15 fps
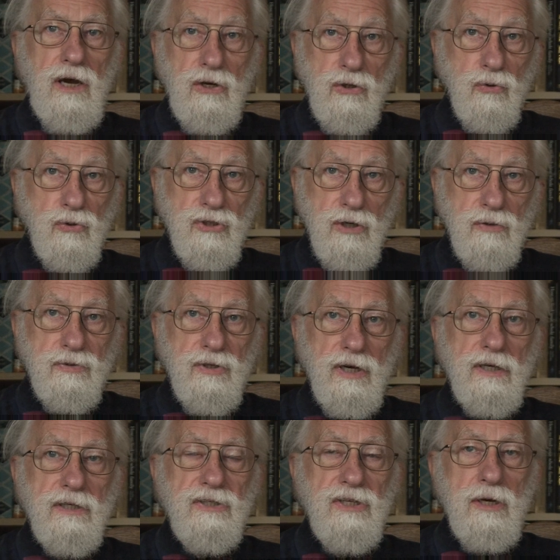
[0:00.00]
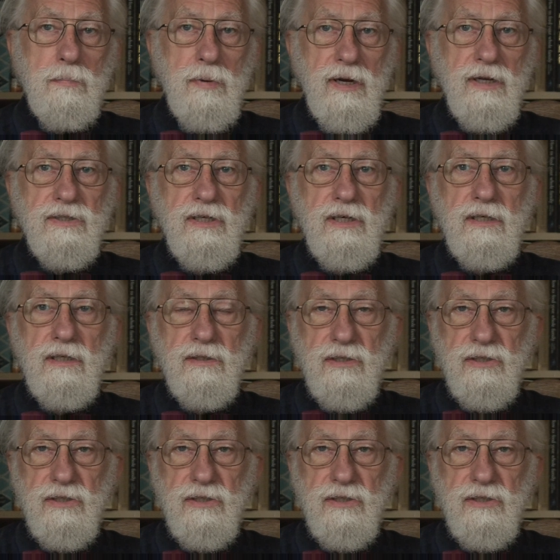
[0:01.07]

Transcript: It also takes the ability